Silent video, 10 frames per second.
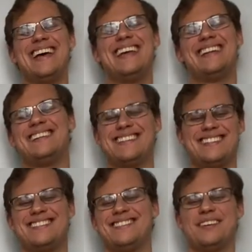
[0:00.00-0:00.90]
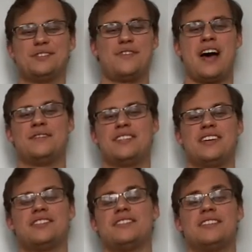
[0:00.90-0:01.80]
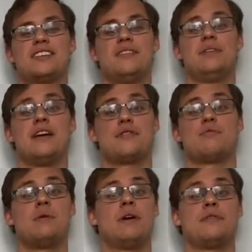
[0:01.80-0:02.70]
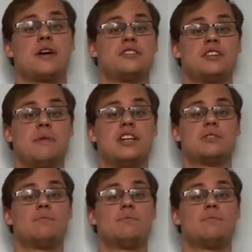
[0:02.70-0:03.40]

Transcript: in addition to those five sessions, it's going to be a three month customized